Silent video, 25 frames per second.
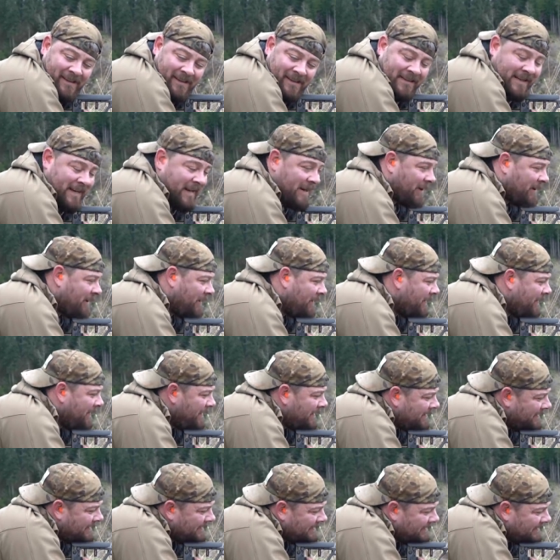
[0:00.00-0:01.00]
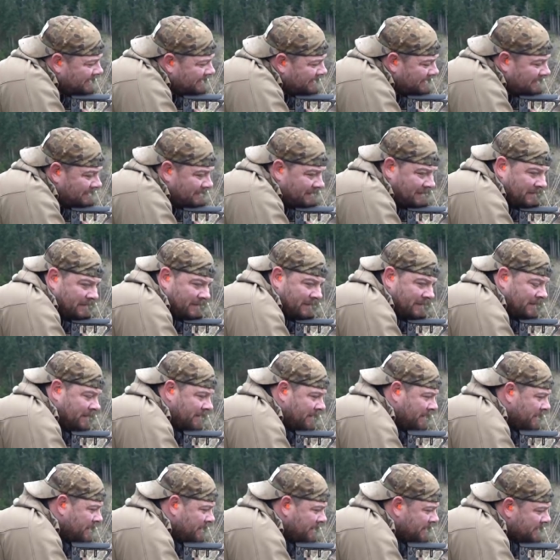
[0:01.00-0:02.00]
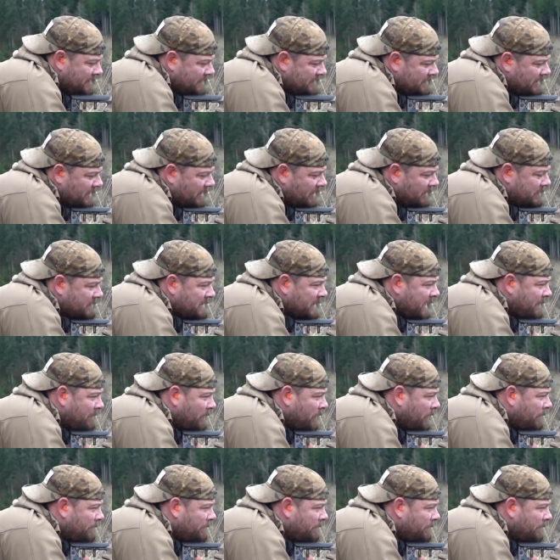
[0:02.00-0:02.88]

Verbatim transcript: Is that all? So yeah, same you